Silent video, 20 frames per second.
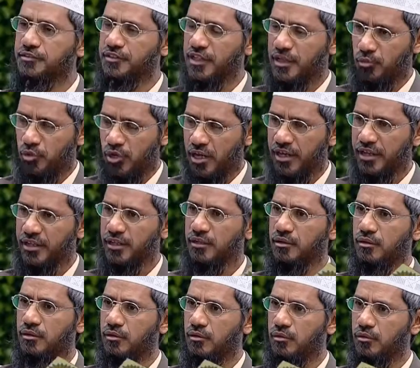Sahih Bukhari,
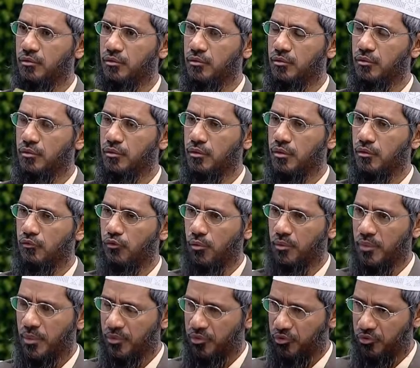
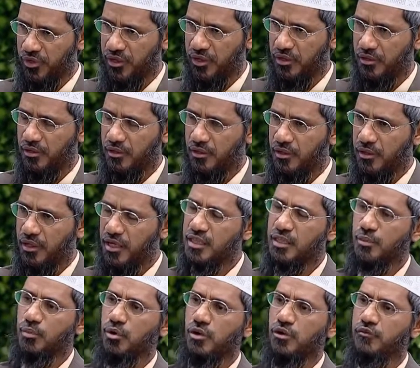volume number 3, in
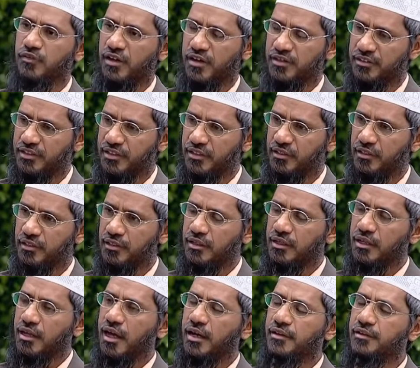the book of fasting,
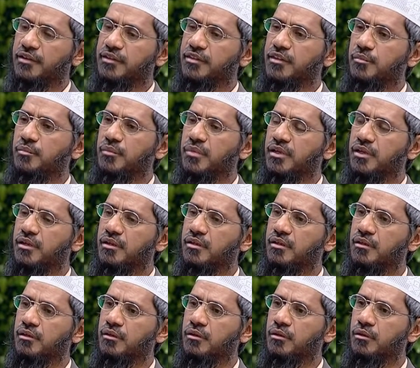hadith number
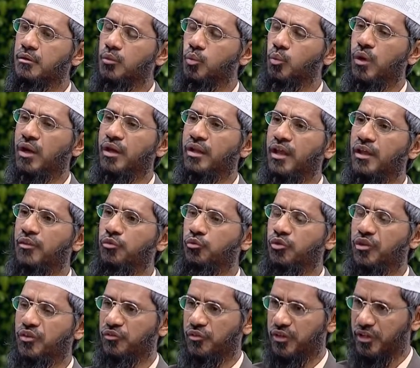
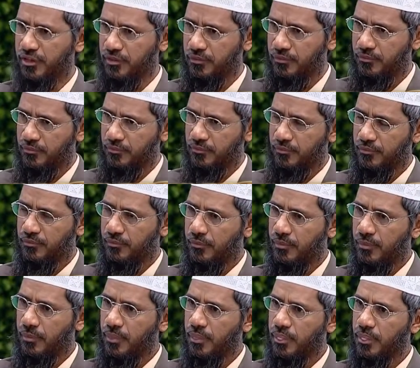1933,
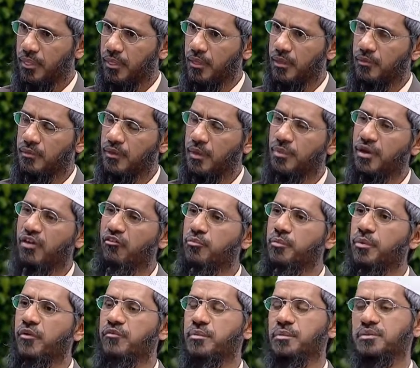the beloved
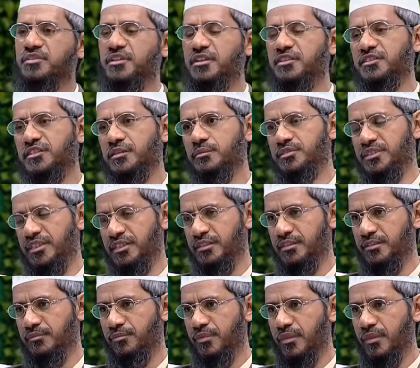Prophet Muhammad said